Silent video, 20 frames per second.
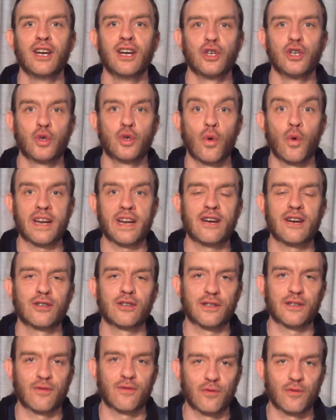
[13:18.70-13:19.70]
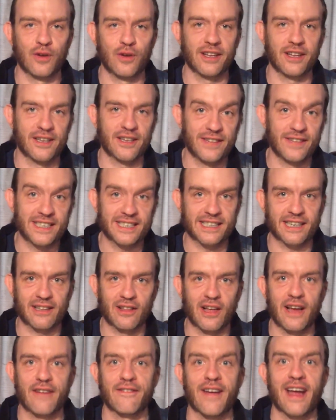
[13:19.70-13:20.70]
20 years of relativistic
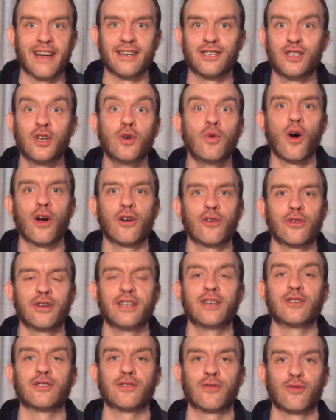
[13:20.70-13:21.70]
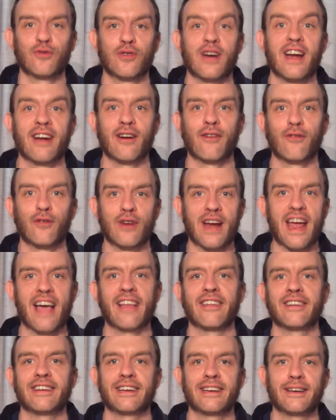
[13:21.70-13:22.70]
life and 200 years of
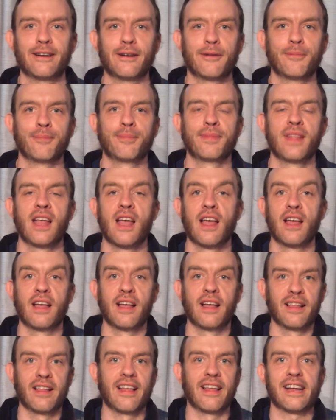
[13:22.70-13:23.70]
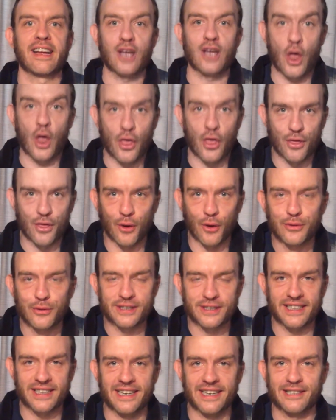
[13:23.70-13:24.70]
reality. Those
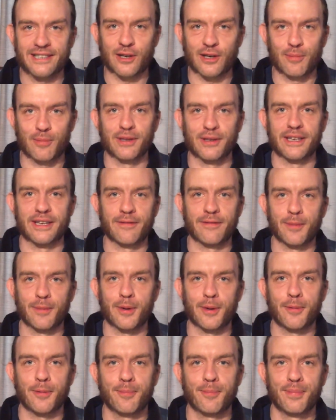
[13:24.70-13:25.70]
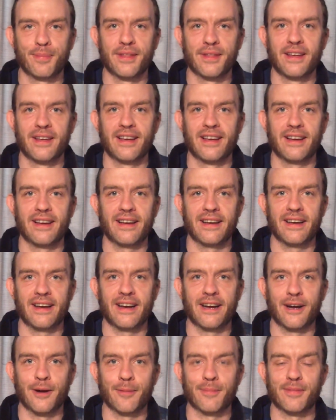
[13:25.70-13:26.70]
things are believable.
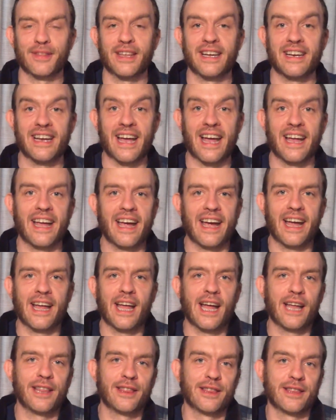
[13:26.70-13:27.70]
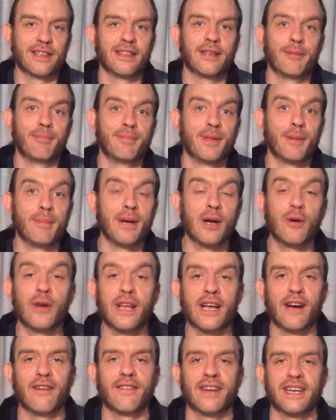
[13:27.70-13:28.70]
The
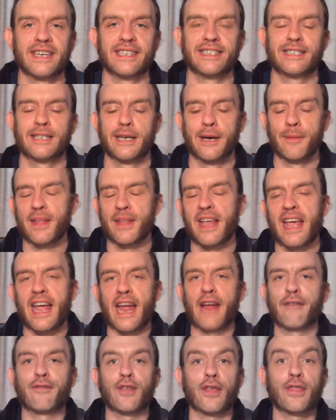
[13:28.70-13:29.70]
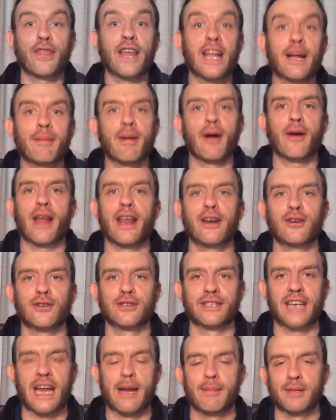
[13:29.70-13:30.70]
beauty of it is, if the thing about
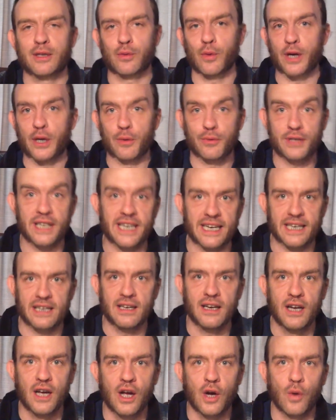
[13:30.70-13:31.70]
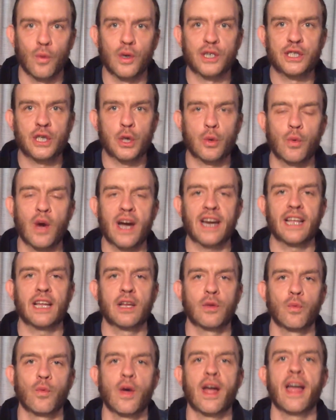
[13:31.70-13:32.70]
Ender's Game is what you did was you read it
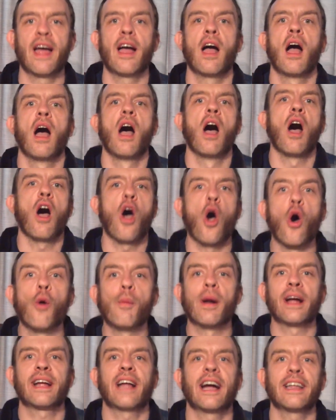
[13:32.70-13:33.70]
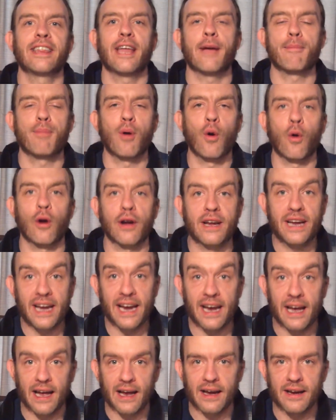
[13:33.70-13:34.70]
and went, oh my god, that poor
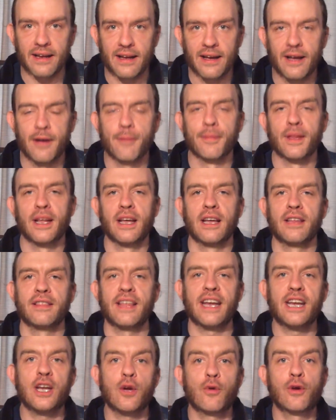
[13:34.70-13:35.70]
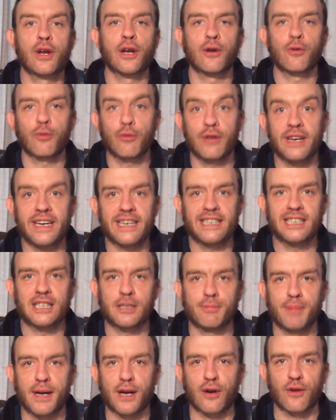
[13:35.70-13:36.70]
kid, then you can read
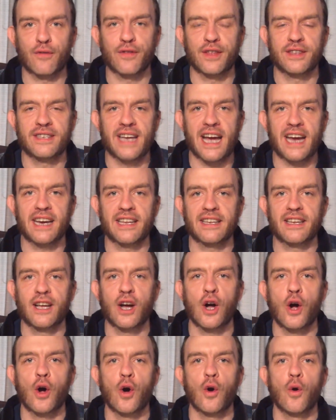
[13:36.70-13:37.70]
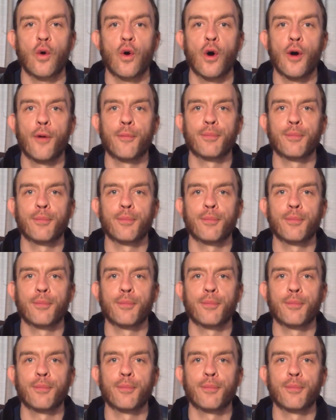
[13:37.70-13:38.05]
Speaker of the Dead and go,